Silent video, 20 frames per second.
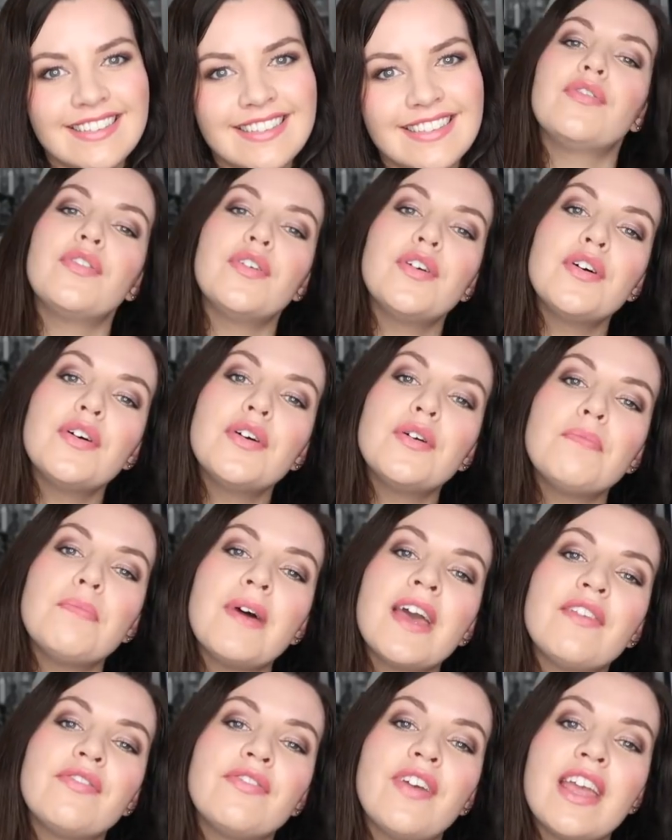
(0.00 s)
For
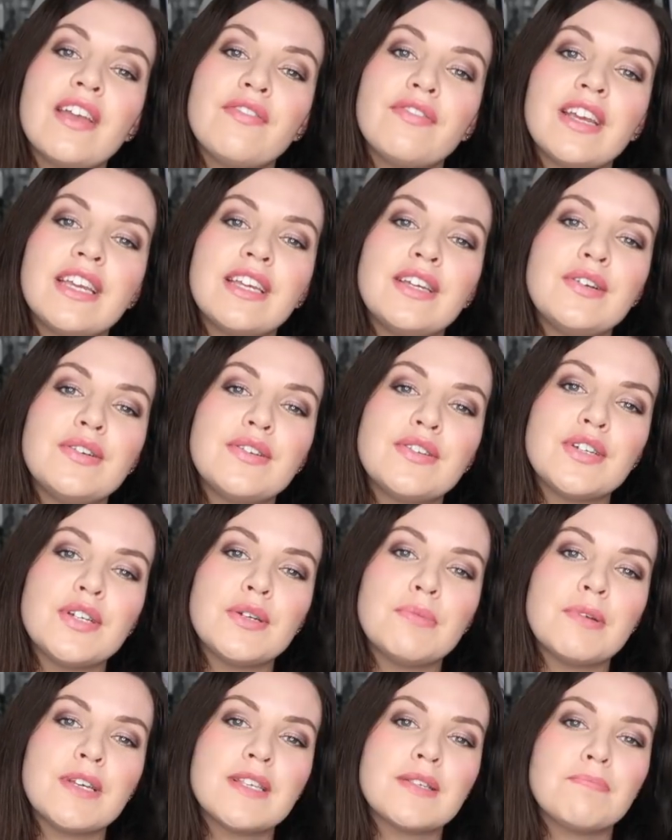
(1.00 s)
my favourite
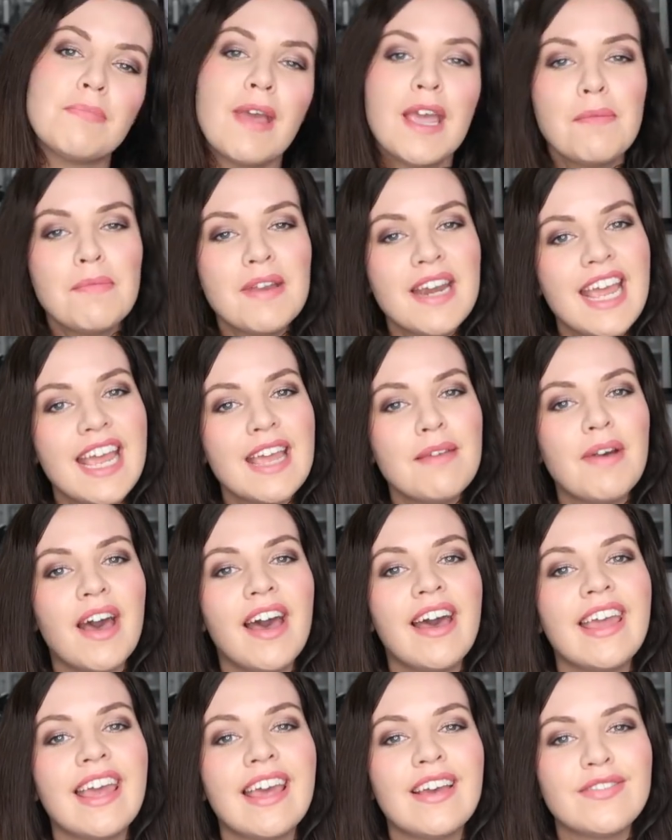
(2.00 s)
YouTuber's baby name,
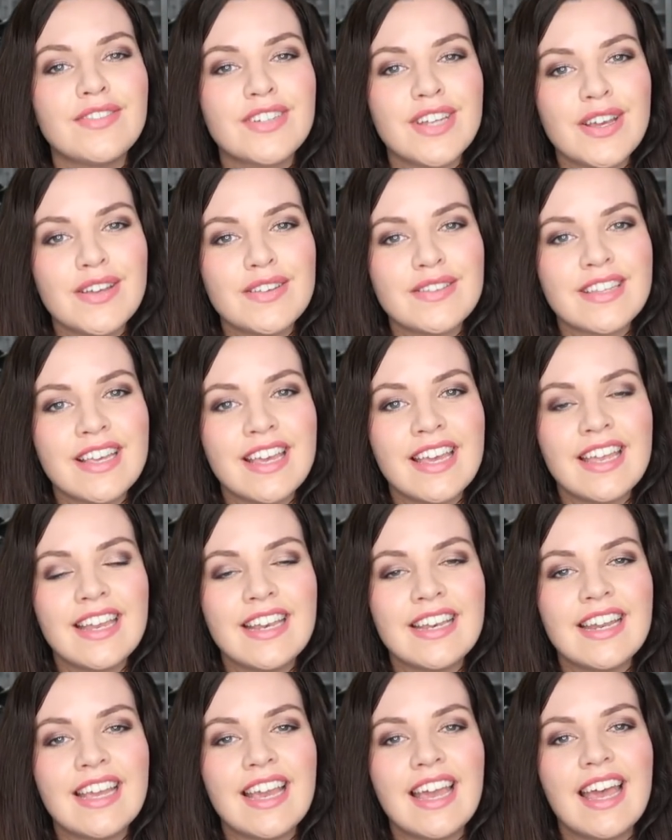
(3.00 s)
I have
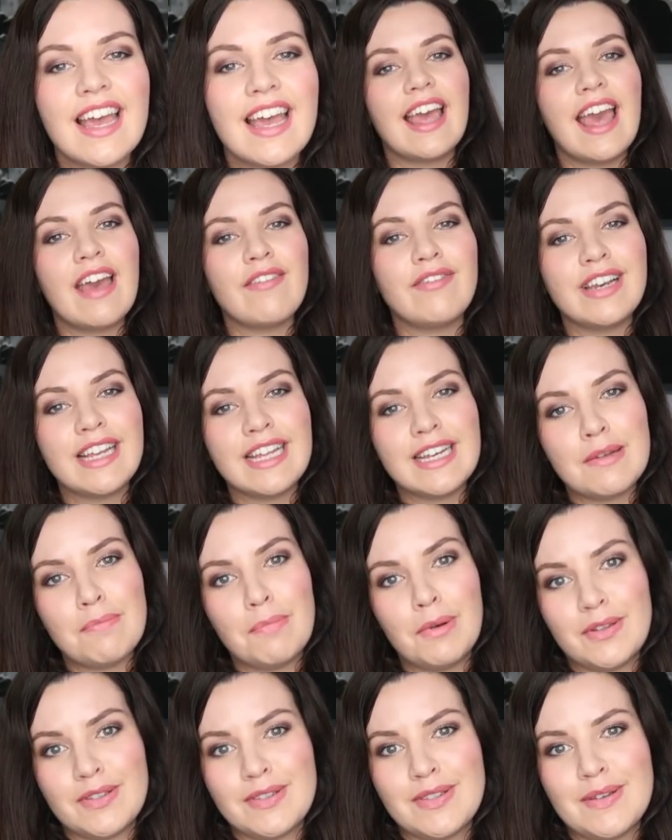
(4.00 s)
chosen Evelina
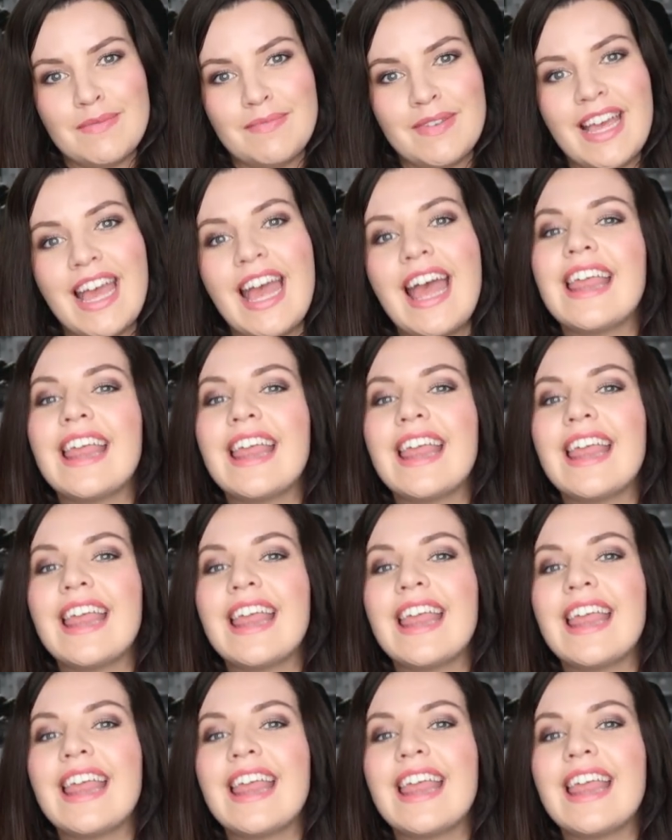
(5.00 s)
Blossom.